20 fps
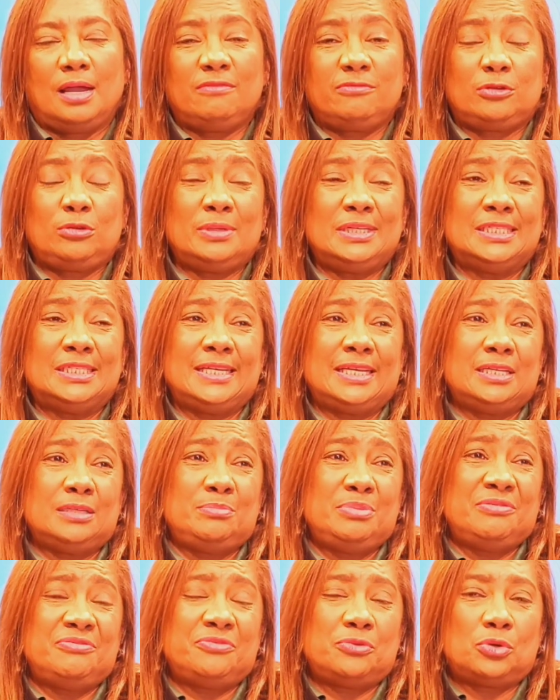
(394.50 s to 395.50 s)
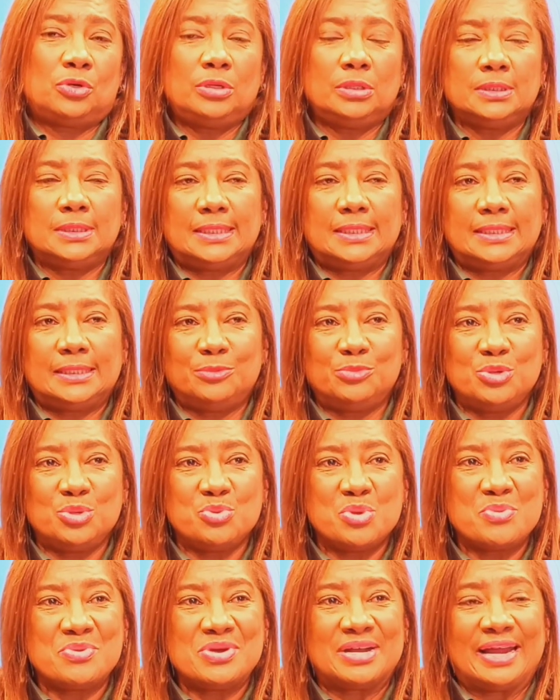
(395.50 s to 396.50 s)
I've always said it before. When
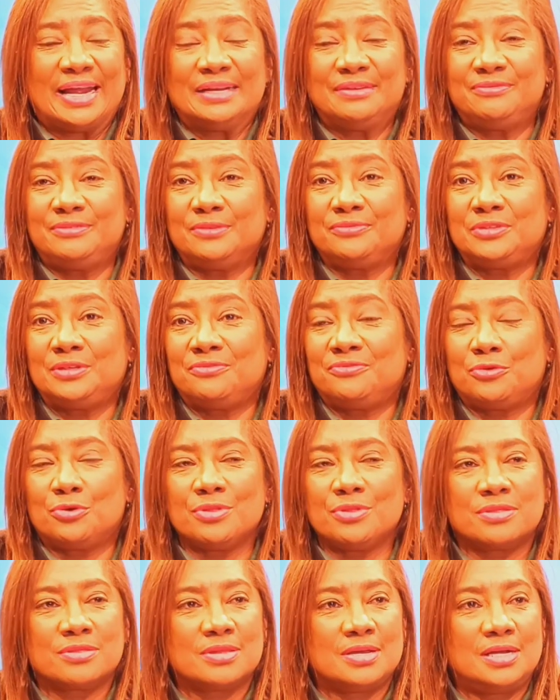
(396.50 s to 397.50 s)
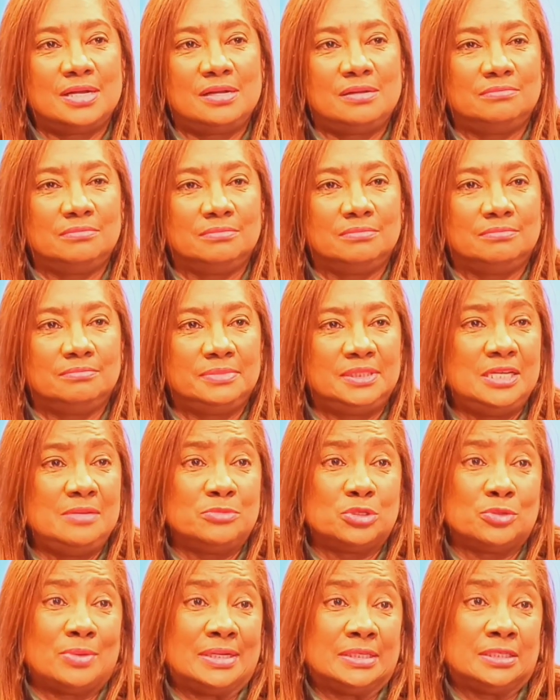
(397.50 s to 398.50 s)
we were ranked 54th,
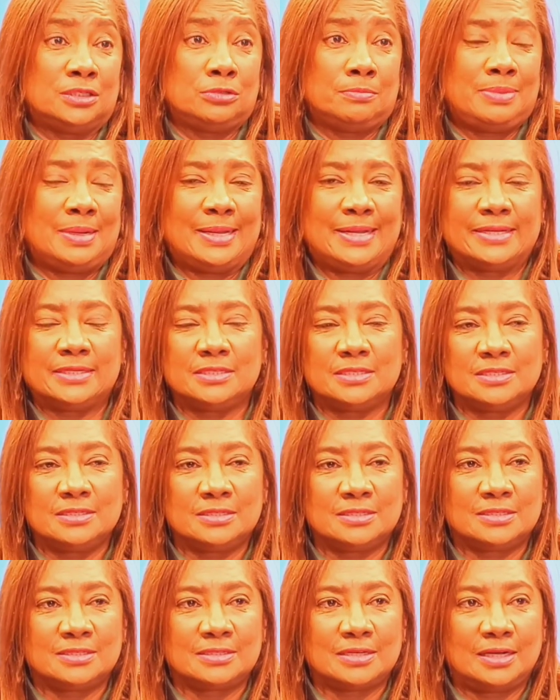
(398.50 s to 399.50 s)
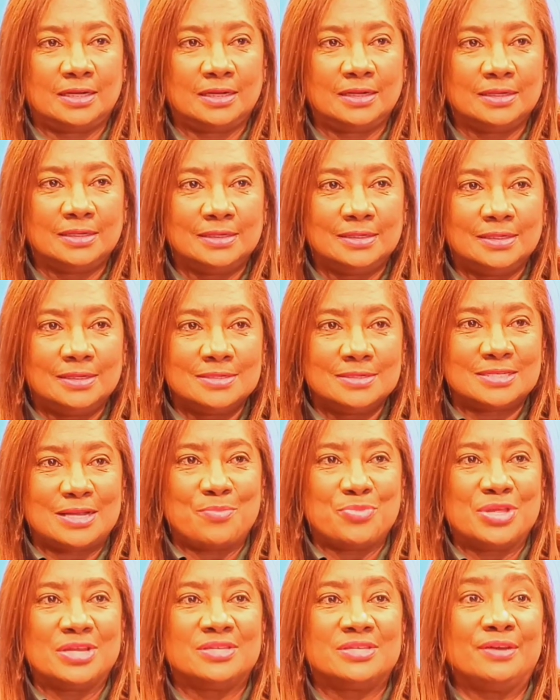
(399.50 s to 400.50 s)
teams wanted to play us. It's
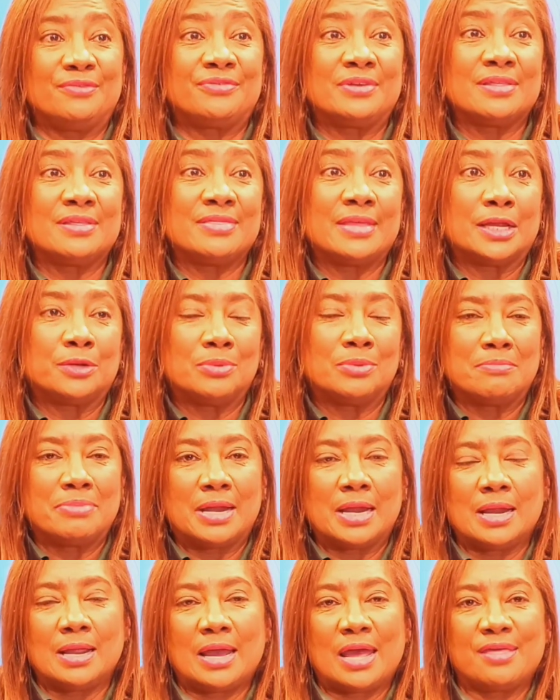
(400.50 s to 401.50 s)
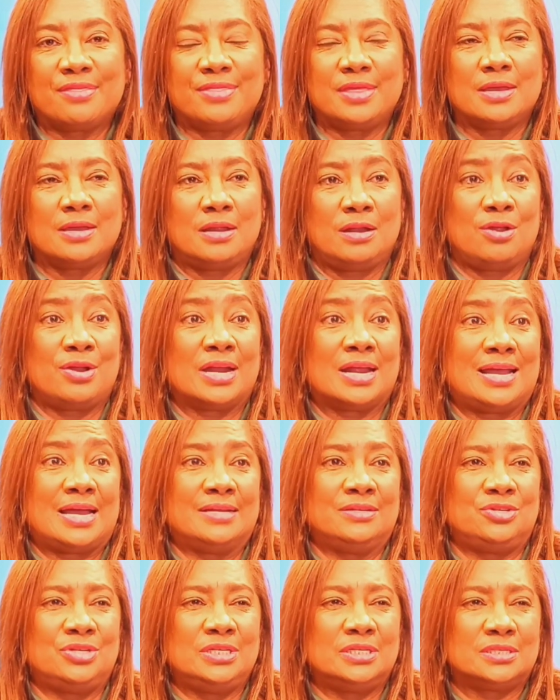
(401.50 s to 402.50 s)
something different that we bring. I think a lot of
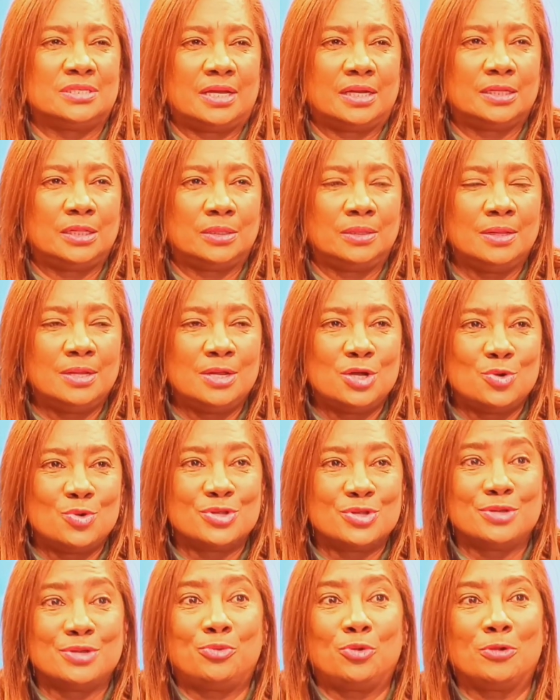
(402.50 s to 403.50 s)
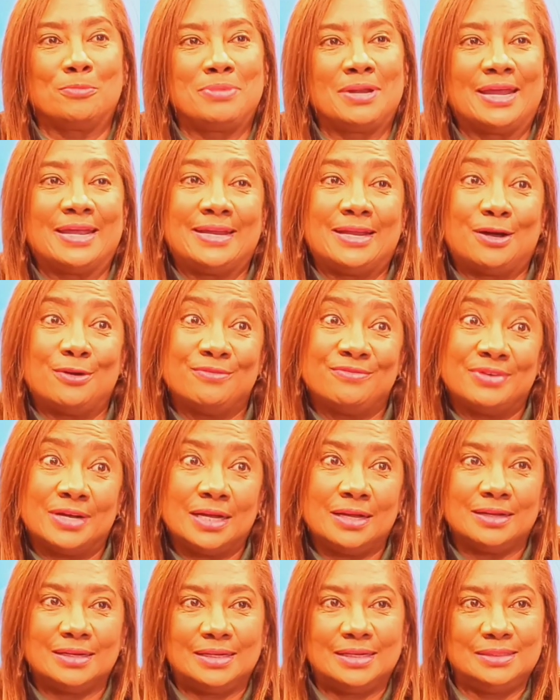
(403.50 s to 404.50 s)
countries struggle with the ball played
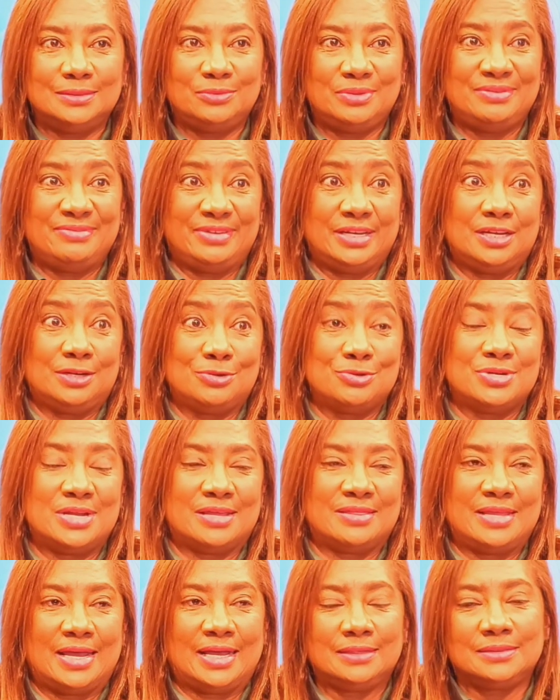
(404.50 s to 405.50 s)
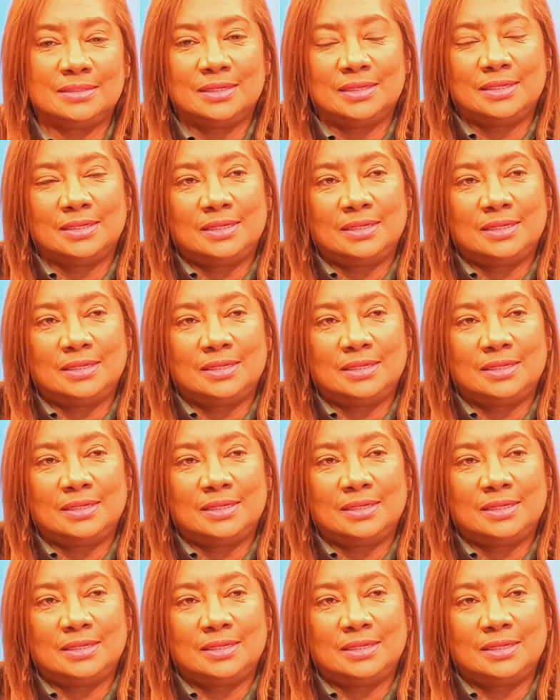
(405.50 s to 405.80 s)
over, and we're very good at that.